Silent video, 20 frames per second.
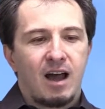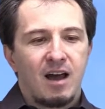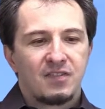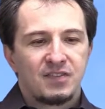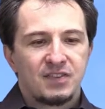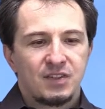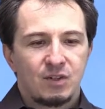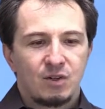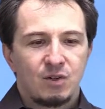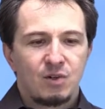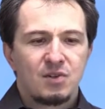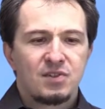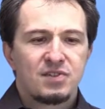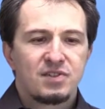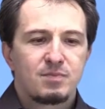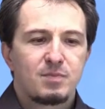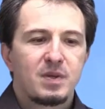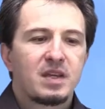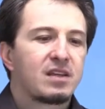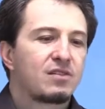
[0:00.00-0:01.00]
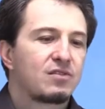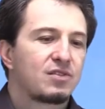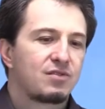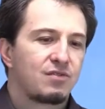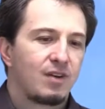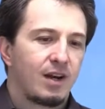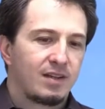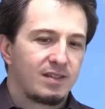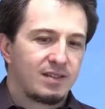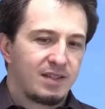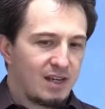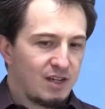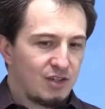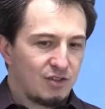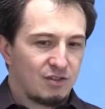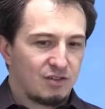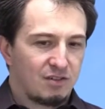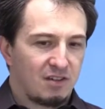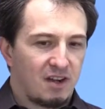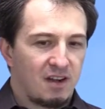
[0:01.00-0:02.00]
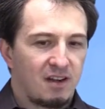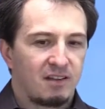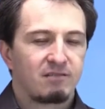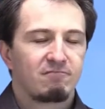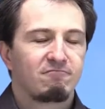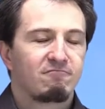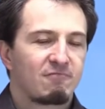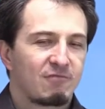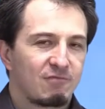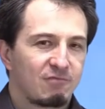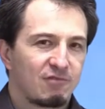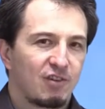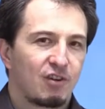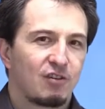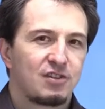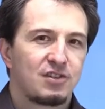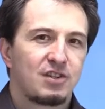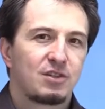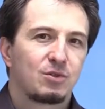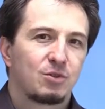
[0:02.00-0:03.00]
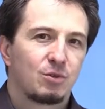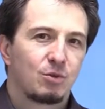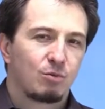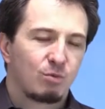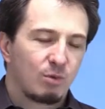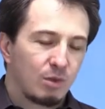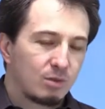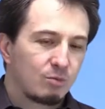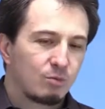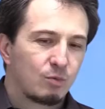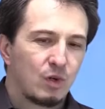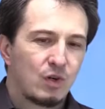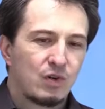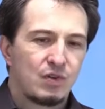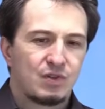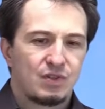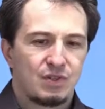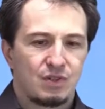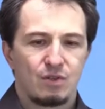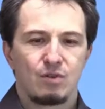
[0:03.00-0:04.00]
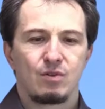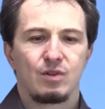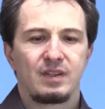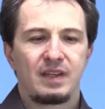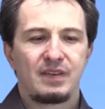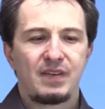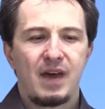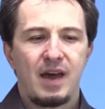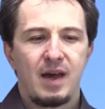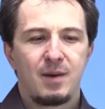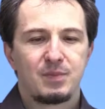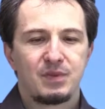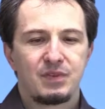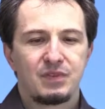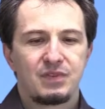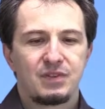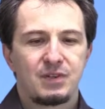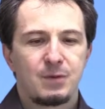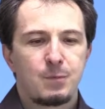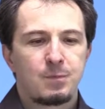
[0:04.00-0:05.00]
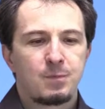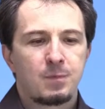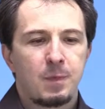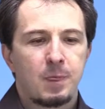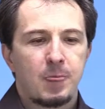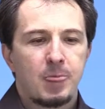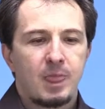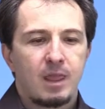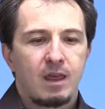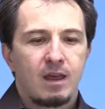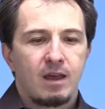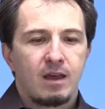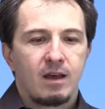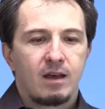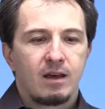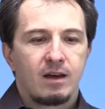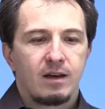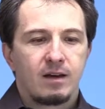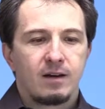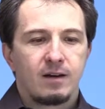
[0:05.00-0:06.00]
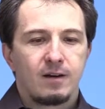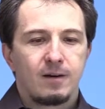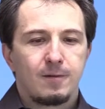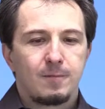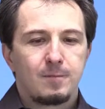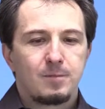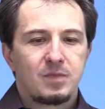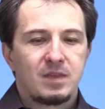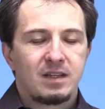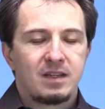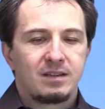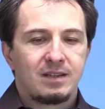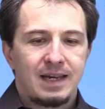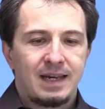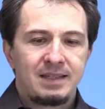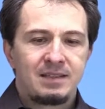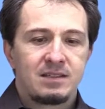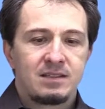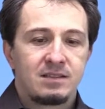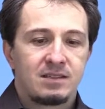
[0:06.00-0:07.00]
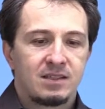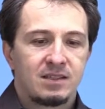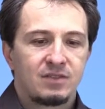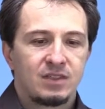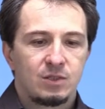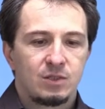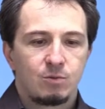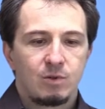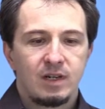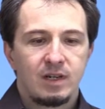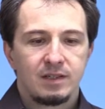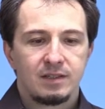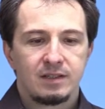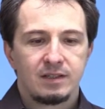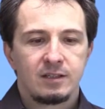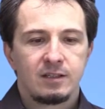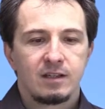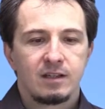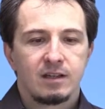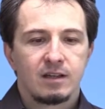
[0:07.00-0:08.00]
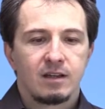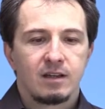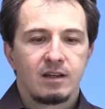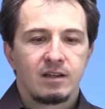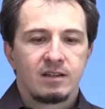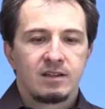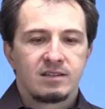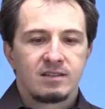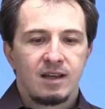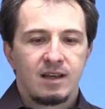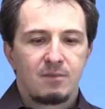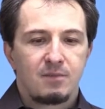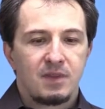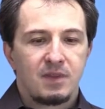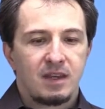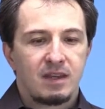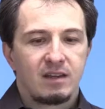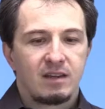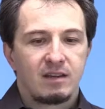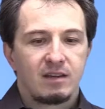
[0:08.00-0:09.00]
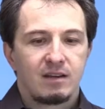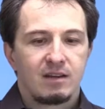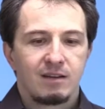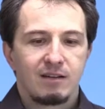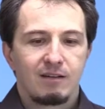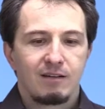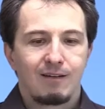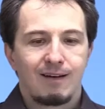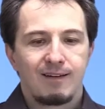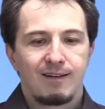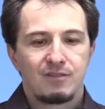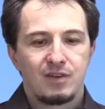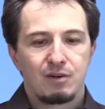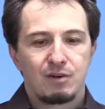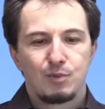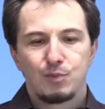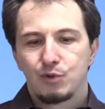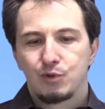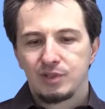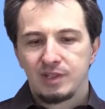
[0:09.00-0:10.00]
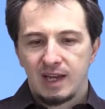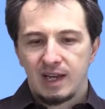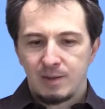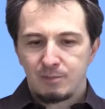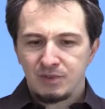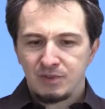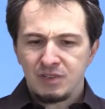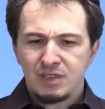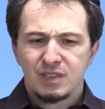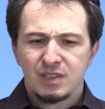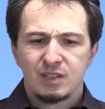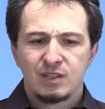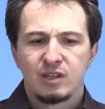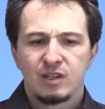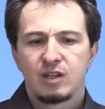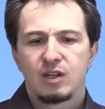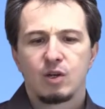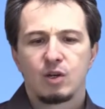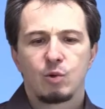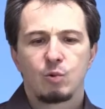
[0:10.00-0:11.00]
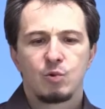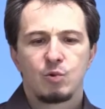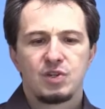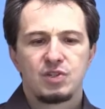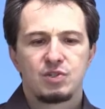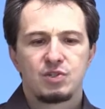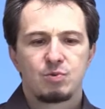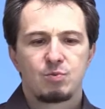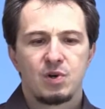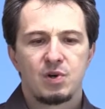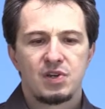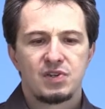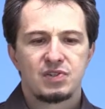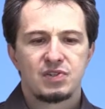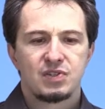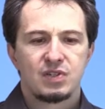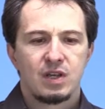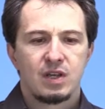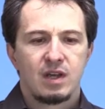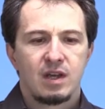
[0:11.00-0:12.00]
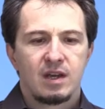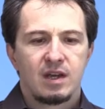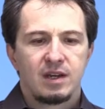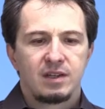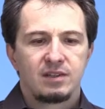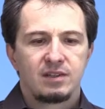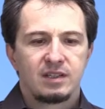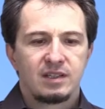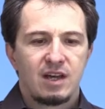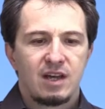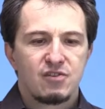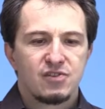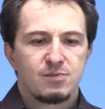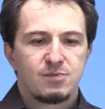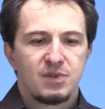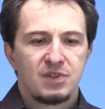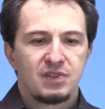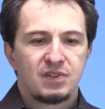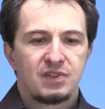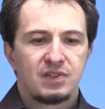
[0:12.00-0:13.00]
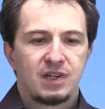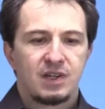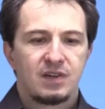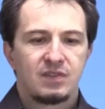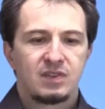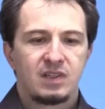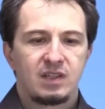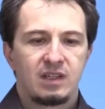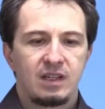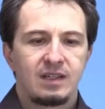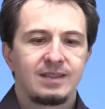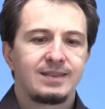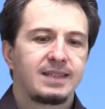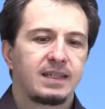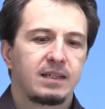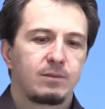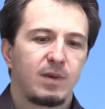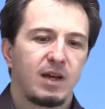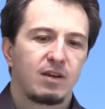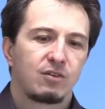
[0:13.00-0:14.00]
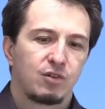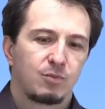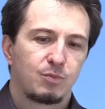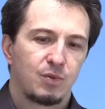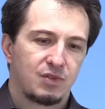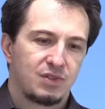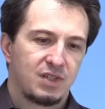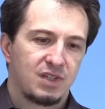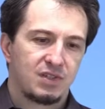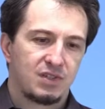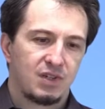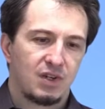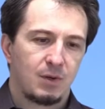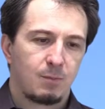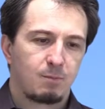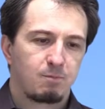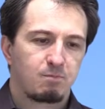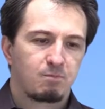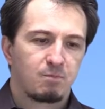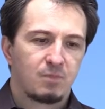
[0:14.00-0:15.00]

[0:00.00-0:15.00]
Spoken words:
after all this big industrialization and crossing through world wars and all that happened, in 1971 something very important happened, which was the announcement of the Intel microprocessor.